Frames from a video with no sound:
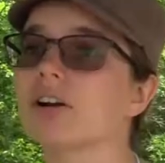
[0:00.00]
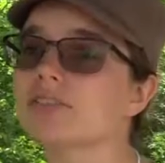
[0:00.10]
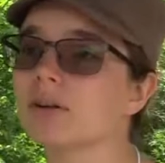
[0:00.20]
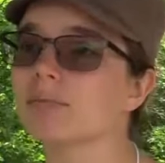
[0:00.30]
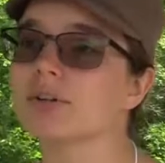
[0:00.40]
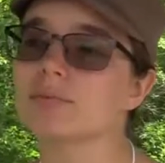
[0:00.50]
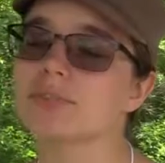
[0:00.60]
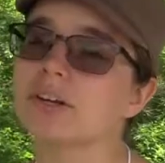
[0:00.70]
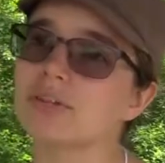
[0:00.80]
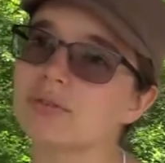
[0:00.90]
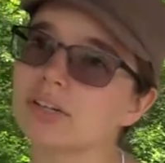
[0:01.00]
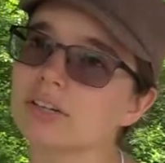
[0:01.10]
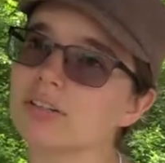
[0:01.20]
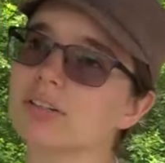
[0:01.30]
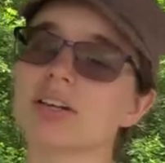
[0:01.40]
are some groups that are
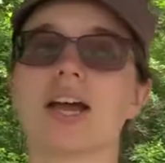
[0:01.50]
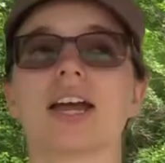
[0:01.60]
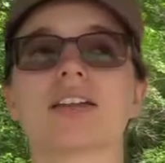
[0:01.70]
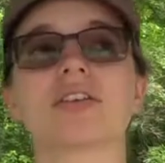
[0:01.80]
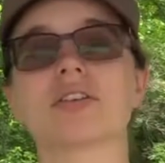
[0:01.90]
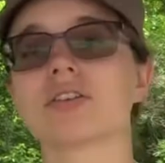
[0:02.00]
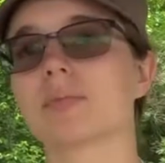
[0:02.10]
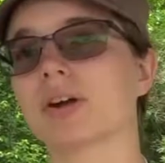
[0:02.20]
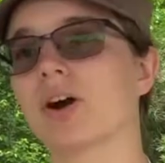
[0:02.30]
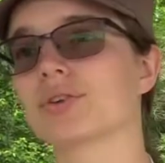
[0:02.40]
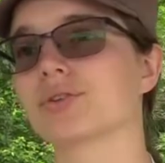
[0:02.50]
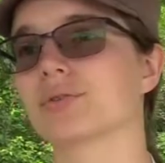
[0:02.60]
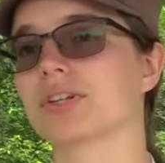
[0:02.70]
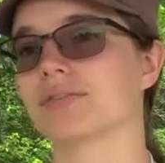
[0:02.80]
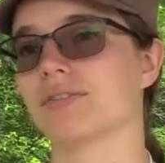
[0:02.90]
trickier and they're a little bit harder to
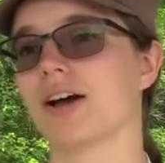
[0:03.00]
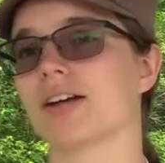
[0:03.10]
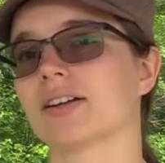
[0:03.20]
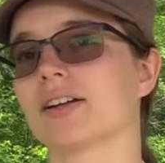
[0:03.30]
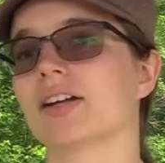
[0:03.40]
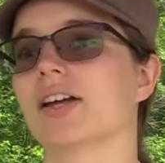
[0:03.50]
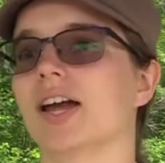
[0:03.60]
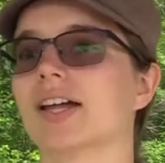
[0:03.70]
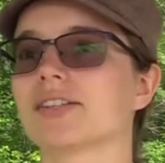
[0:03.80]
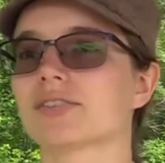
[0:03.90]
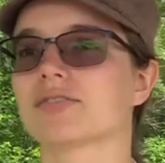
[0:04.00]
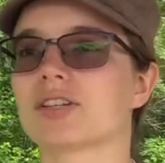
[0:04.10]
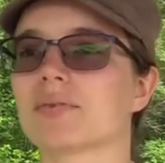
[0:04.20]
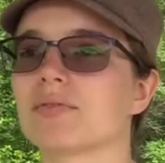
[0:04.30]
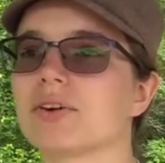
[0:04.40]
identify. And so
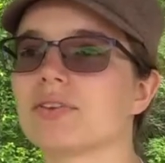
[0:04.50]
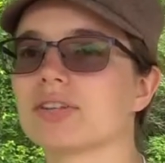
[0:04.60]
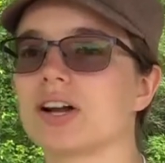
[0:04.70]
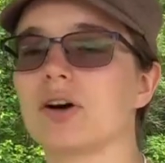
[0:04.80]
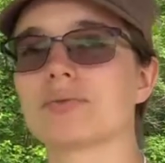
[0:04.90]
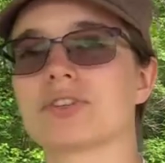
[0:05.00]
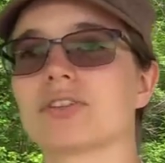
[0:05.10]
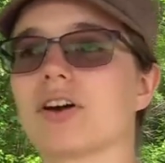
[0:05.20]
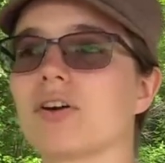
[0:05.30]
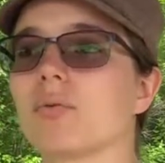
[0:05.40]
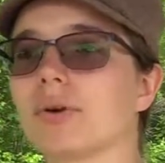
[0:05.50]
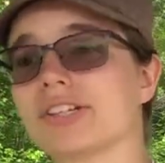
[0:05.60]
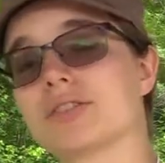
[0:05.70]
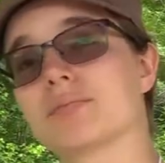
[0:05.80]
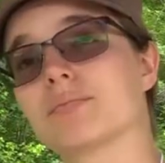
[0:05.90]
some of those it helps to know which
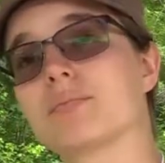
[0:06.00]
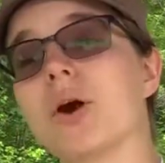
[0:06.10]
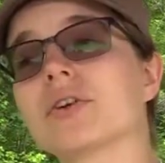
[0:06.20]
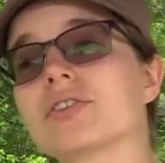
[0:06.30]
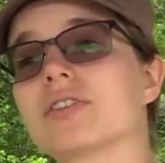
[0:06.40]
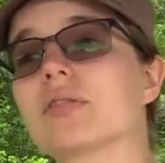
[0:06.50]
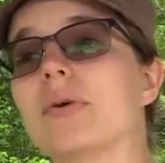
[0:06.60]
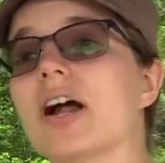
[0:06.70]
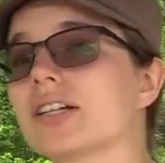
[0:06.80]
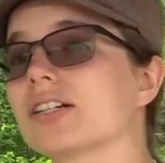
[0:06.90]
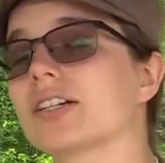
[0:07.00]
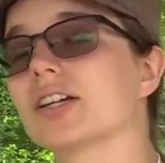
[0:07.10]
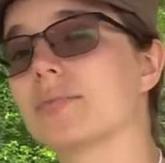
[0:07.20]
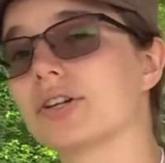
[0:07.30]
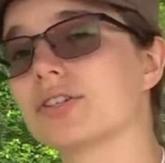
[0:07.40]
parts of the body to take
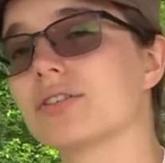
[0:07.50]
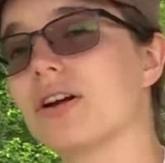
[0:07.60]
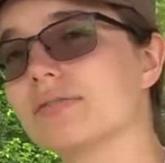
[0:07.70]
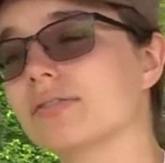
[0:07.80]
a picture of.